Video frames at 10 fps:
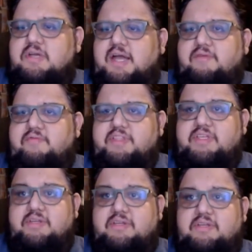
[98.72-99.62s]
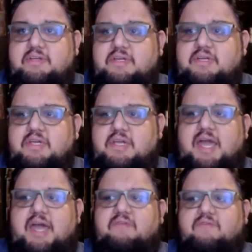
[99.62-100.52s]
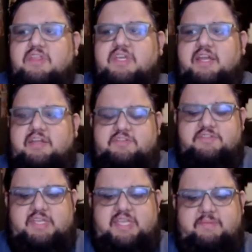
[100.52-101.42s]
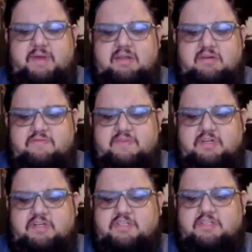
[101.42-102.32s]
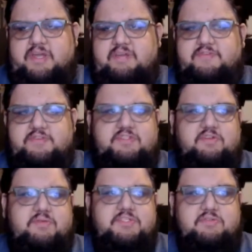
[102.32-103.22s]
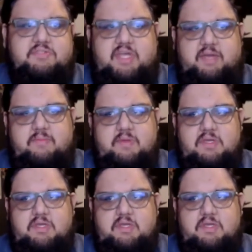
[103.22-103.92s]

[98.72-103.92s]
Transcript: I really, out of all the characters that came out of uh, Spider Verse, the original time,